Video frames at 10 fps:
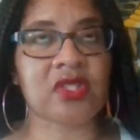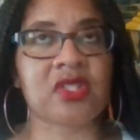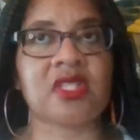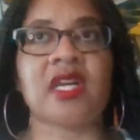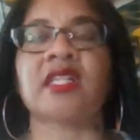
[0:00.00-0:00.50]

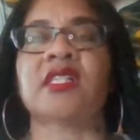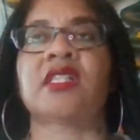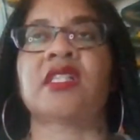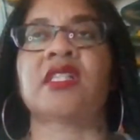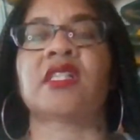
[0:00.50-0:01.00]

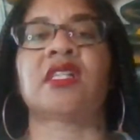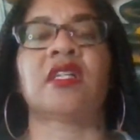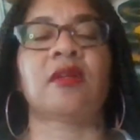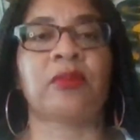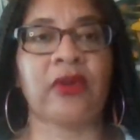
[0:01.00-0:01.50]
profound
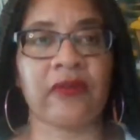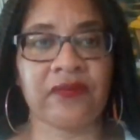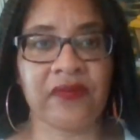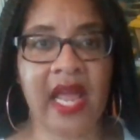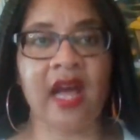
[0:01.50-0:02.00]

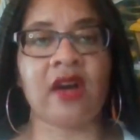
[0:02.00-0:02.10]
disrespect